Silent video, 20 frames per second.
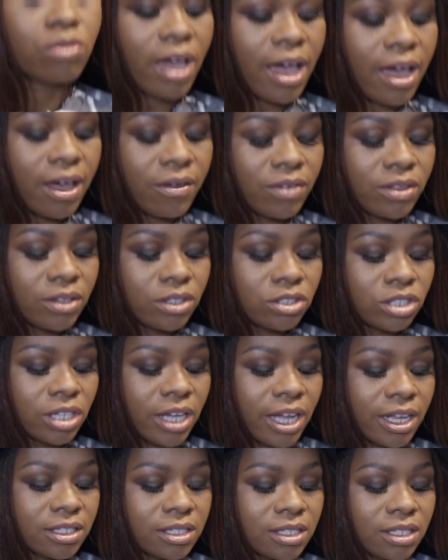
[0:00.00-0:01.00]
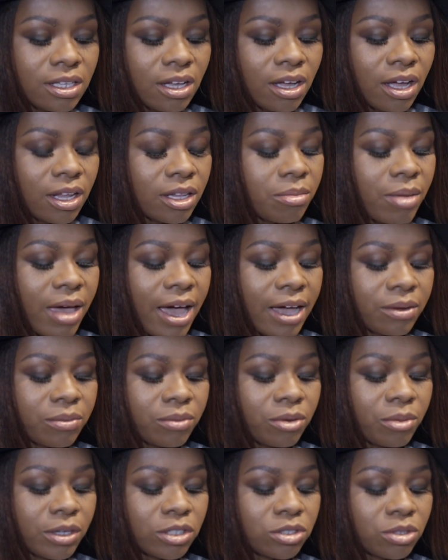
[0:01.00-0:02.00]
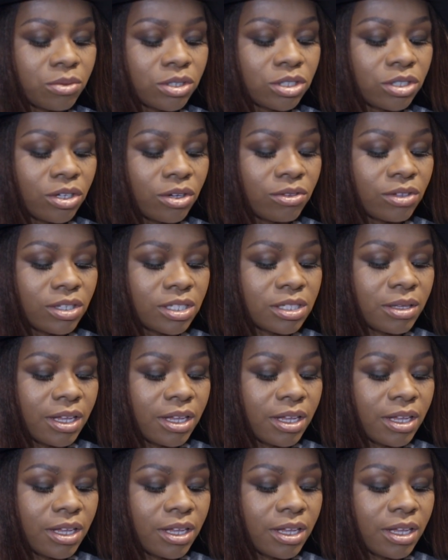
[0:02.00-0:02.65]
have, and then she has on the back, we'll make sure we show you this,